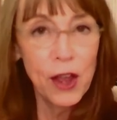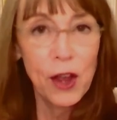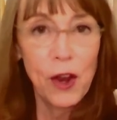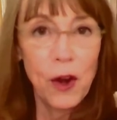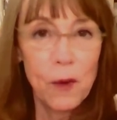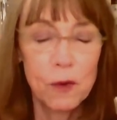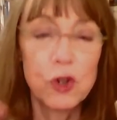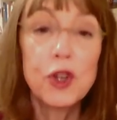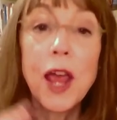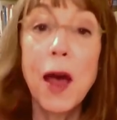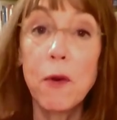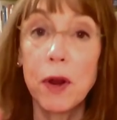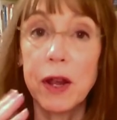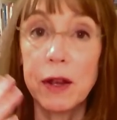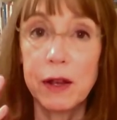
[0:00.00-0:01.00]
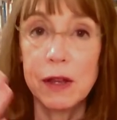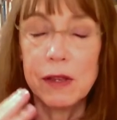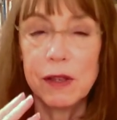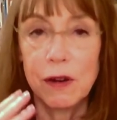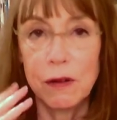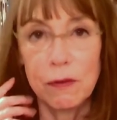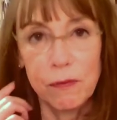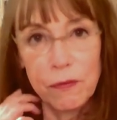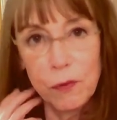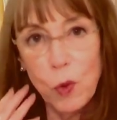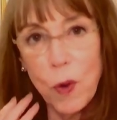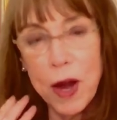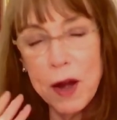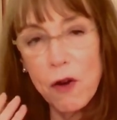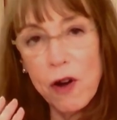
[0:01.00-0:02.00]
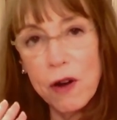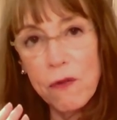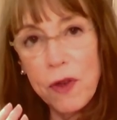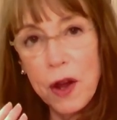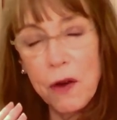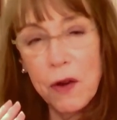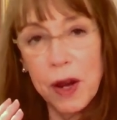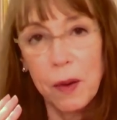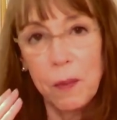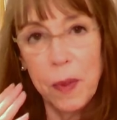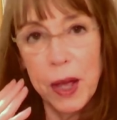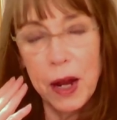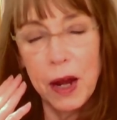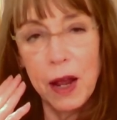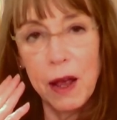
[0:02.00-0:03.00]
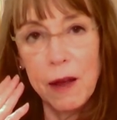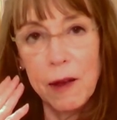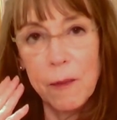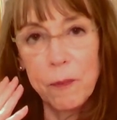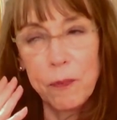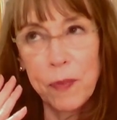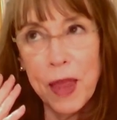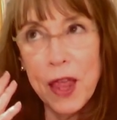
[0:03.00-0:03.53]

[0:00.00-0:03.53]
You know, shouting because they're quite hard of hearing, but um,